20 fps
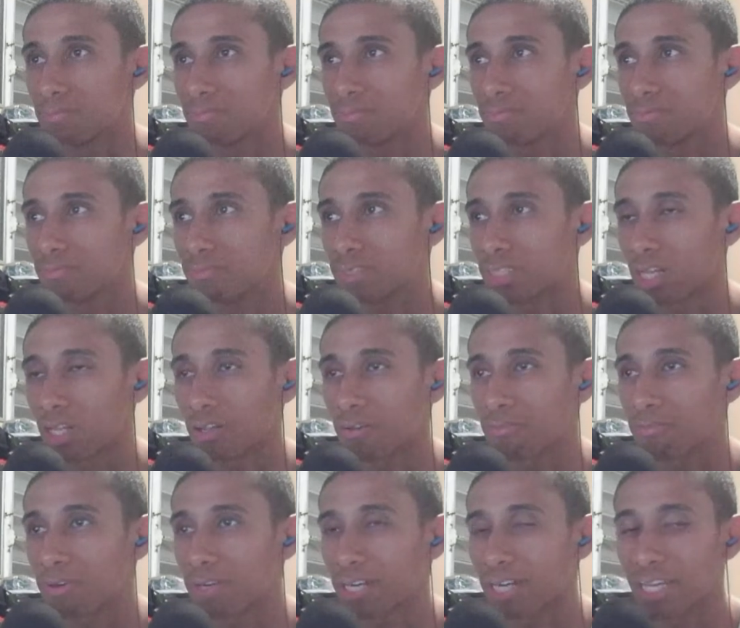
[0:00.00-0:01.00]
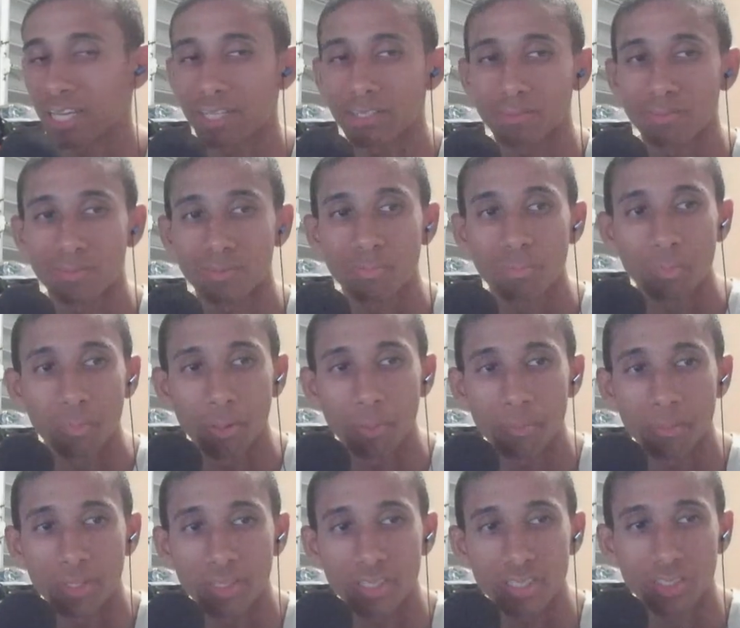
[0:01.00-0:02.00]
tell a friend, hey, put me
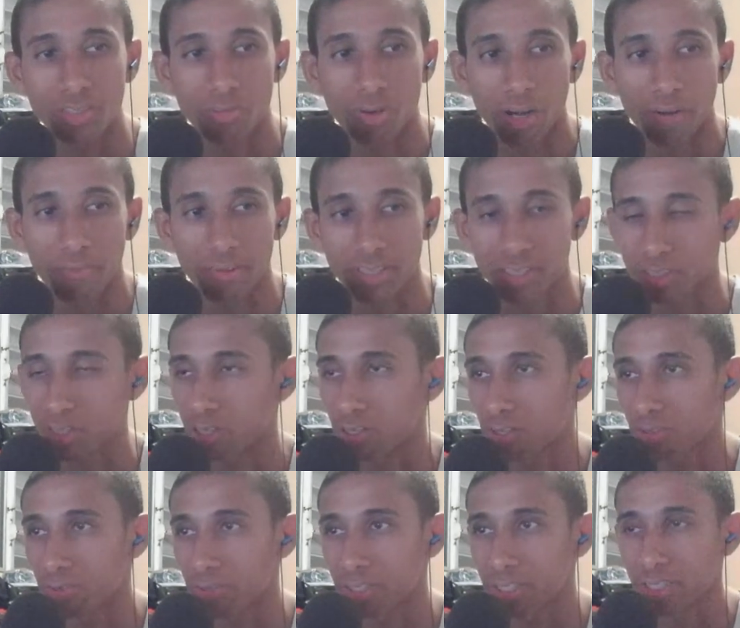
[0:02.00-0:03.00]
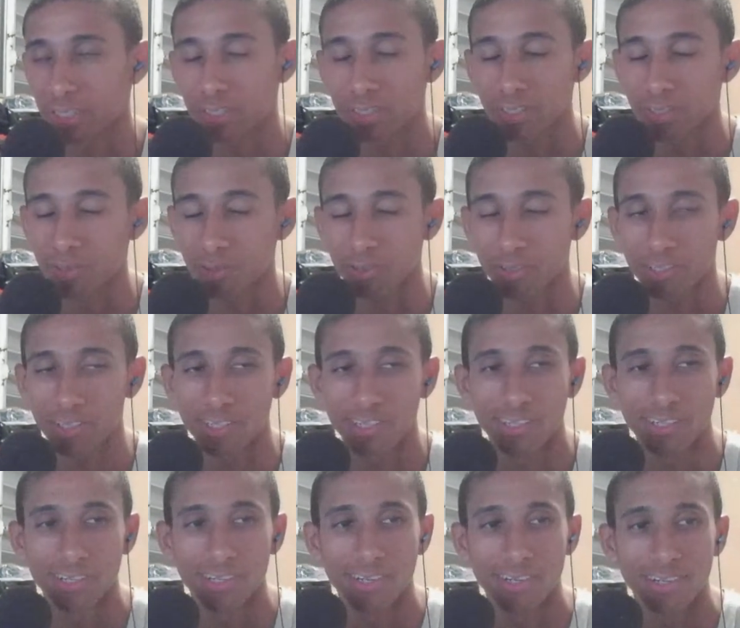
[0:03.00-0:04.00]
this graphics card over here, or
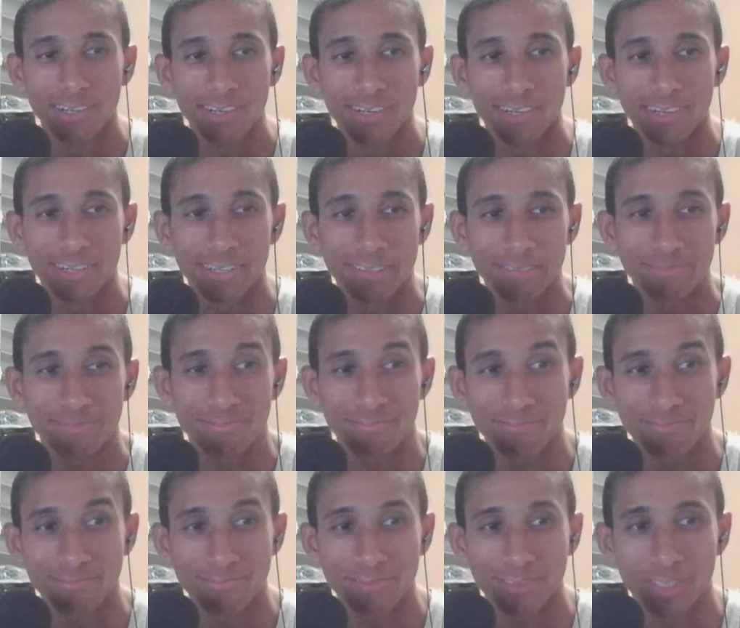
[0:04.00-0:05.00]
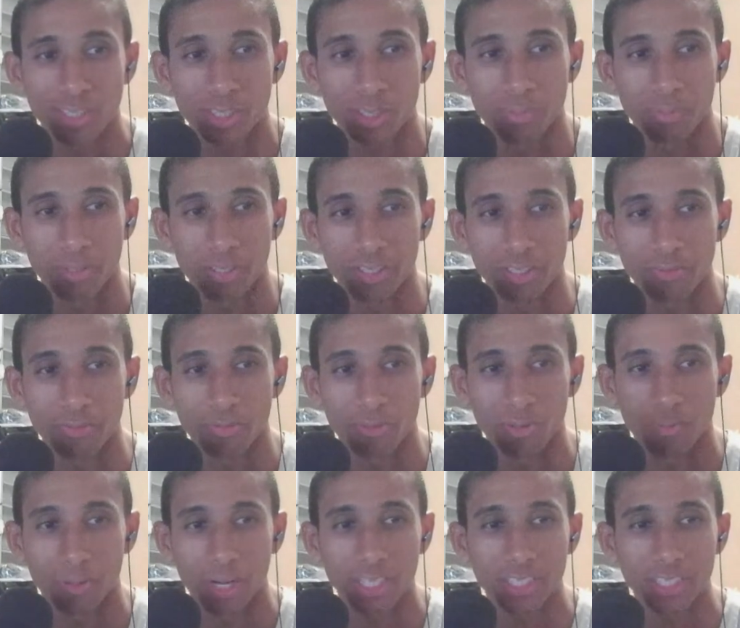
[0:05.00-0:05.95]
just build it for me.